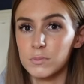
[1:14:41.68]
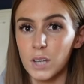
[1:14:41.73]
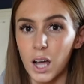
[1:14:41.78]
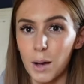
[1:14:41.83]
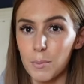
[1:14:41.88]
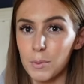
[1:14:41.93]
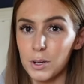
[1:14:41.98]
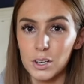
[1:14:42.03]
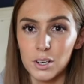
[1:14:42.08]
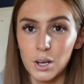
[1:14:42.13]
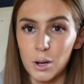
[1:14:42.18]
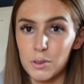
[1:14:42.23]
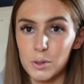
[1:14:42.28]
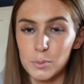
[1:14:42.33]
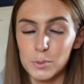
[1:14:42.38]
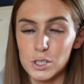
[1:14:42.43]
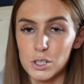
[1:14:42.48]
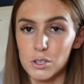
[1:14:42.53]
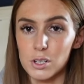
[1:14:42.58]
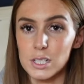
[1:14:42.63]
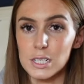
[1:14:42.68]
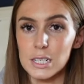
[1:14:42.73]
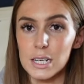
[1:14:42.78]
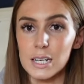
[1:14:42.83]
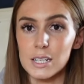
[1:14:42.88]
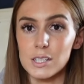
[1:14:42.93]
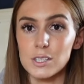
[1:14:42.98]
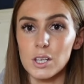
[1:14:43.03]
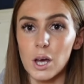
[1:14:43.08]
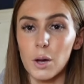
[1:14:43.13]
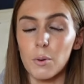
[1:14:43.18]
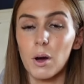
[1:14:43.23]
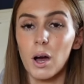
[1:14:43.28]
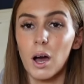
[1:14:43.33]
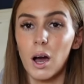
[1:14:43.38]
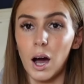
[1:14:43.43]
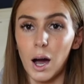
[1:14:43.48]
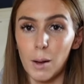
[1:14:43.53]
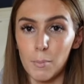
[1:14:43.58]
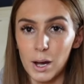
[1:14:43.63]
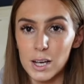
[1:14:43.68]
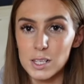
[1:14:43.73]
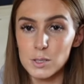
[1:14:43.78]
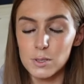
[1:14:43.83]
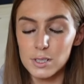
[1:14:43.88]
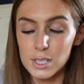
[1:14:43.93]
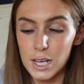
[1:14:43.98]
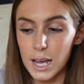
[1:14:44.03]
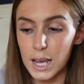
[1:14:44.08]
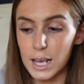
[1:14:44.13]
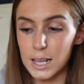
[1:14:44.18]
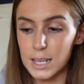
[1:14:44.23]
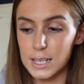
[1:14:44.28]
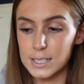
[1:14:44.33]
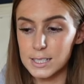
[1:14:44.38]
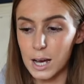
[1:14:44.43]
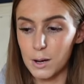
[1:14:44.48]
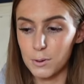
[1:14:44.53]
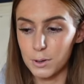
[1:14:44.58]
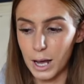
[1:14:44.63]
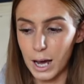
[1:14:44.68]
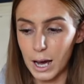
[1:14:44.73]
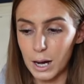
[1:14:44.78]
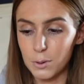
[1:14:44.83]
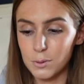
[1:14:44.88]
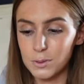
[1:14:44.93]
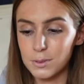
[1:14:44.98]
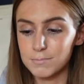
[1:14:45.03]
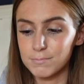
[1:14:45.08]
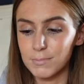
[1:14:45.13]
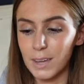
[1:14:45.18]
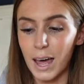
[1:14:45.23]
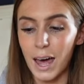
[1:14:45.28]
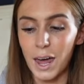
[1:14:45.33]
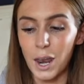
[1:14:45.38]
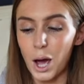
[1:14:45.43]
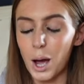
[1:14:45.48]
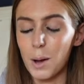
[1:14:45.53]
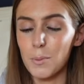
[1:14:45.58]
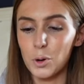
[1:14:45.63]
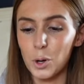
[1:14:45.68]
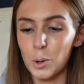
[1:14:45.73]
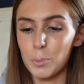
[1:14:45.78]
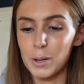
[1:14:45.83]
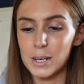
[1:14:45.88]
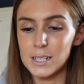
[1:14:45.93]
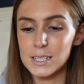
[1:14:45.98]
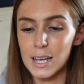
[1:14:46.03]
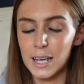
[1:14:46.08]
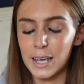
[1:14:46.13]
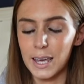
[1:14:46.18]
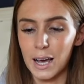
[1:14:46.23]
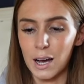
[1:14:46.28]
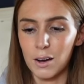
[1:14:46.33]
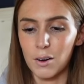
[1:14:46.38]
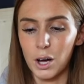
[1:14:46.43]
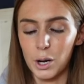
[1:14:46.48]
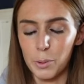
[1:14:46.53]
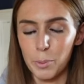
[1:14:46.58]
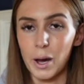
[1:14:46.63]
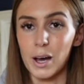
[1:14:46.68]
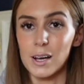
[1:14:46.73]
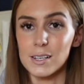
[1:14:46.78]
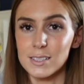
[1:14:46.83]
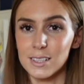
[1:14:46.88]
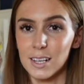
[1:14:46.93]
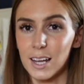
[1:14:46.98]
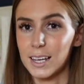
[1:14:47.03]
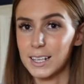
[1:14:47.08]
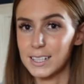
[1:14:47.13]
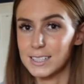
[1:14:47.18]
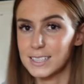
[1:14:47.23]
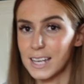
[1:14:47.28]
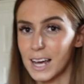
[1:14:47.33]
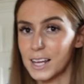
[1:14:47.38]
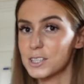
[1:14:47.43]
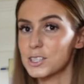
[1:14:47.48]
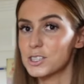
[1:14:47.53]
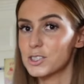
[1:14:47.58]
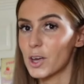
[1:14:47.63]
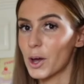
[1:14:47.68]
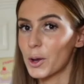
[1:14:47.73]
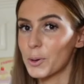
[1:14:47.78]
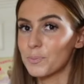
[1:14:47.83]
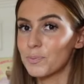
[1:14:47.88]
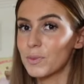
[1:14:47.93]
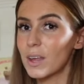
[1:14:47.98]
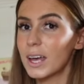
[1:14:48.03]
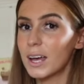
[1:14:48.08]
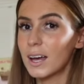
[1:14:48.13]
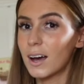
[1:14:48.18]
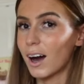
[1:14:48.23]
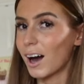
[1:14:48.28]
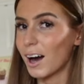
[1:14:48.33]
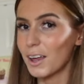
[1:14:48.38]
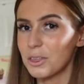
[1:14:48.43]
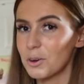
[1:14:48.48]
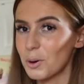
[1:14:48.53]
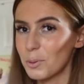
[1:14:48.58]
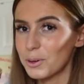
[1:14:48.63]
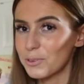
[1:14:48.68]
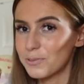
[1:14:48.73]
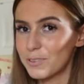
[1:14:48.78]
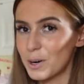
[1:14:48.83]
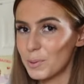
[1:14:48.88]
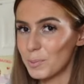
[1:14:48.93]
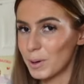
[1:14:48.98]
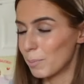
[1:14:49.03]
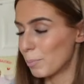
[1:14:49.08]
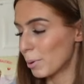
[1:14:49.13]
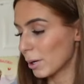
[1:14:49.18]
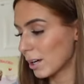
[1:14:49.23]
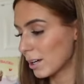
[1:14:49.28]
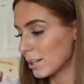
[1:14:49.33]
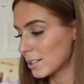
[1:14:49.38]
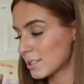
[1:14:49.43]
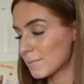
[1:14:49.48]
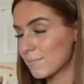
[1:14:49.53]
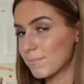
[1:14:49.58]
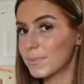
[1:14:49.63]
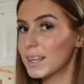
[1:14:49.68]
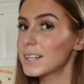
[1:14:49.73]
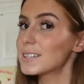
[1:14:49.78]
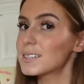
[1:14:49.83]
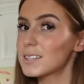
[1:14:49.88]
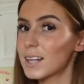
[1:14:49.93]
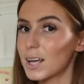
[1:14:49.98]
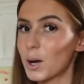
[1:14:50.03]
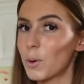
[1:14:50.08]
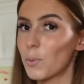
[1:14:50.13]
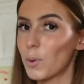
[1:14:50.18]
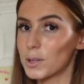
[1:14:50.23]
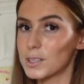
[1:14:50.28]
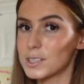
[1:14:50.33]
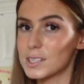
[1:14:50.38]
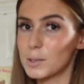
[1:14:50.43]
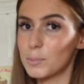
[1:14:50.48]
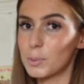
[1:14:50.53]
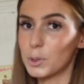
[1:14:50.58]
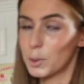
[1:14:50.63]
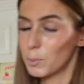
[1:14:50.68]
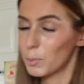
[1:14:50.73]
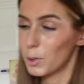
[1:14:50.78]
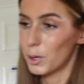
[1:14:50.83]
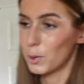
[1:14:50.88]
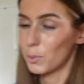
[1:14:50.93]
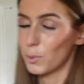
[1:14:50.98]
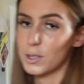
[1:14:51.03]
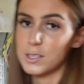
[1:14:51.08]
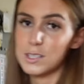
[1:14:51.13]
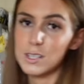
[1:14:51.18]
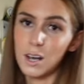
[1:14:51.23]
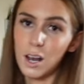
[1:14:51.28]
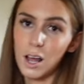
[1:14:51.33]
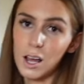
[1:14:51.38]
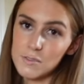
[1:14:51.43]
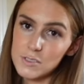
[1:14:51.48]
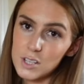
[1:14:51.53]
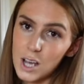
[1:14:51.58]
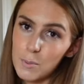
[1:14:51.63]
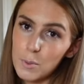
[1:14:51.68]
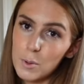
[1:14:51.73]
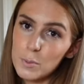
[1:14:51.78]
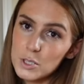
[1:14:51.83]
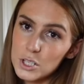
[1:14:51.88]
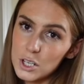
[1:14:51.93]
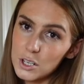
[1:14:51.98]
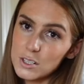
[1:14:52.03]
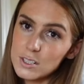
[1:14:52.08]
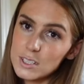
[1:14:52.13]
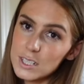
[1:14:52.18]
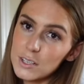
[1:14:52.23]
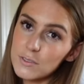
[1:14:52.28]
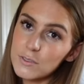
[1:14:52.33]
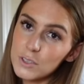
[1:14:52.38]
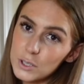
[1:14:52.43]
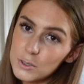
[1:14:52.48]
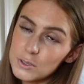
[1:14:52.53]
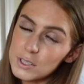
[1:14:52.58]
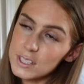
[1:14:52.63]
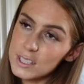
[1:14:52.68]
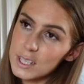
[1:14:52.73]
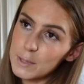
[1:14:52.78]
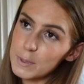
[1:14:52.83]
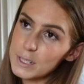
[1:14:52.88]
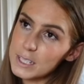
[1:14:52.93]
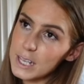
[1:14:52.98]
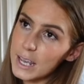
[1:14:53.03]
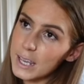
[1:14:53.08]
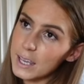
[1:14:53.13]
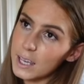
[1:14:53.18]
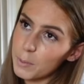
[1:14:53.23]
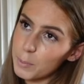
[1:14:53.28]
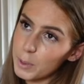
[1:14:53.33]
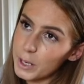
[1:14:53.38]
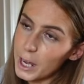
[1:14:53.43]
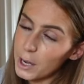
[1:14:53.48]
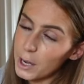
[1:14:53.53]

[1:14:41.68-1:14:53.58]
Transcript: I'm going to go with the majority. So I might as well take this out now. And I'm not a bin taking out kind of person, like I said. So I thought we'd film it because this is like a once in a blue moon, once in a lifetime opportunity for you to see me taking the bin